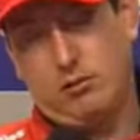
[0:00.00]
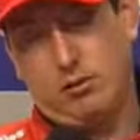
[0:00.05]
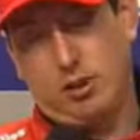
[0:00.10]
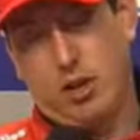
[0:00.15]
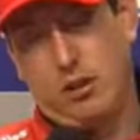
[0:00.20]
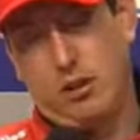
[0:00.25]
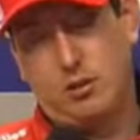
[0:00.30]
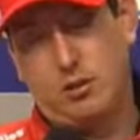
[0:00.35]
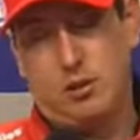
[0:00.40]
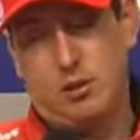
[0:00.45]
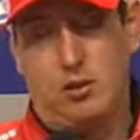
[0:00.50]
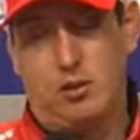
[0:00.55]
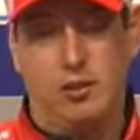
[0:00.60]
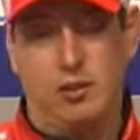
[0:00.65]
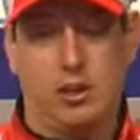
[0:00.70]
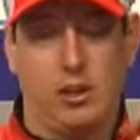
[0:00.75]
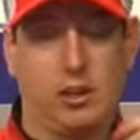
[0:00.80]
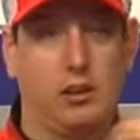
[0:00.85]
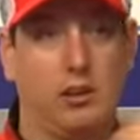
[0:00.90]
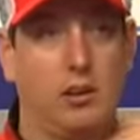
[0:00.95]
care center,
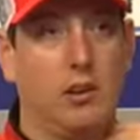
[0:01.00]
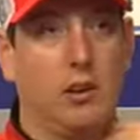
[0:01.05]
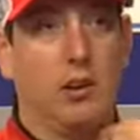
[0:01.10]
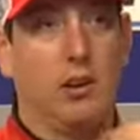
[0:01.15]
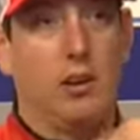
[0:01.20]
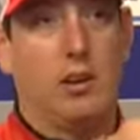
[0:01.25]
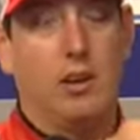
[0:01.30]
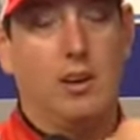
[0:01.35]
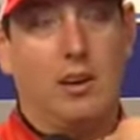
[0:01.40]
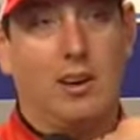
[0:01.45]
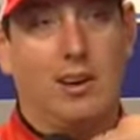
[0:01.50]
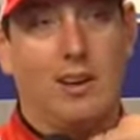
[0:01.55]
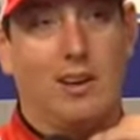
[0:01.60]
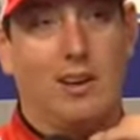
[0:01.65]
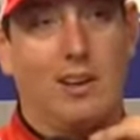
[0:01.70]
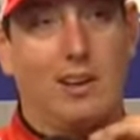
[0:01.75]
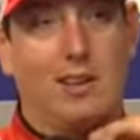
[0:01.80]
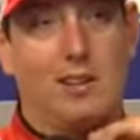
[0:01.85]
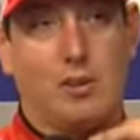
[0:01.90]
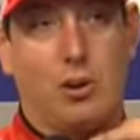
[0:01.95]
thank you,
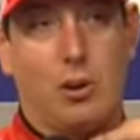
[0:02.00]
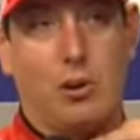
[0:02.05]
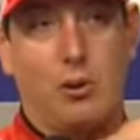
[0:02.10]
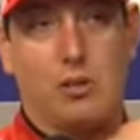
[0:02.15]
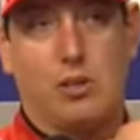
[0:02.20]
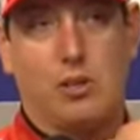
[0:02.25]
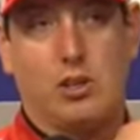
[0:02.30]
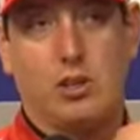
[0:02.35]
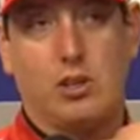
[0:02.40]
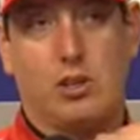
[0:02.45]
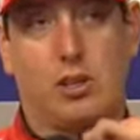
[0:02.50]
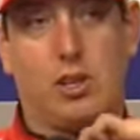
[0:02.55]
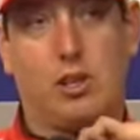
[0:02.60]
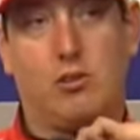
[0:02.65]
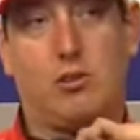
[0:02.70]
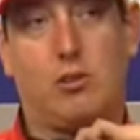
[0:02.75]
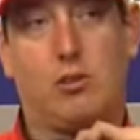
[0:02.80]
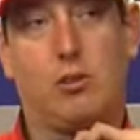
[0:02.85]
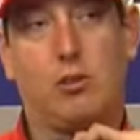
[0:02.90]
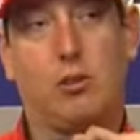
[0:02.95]
is always a good thing too.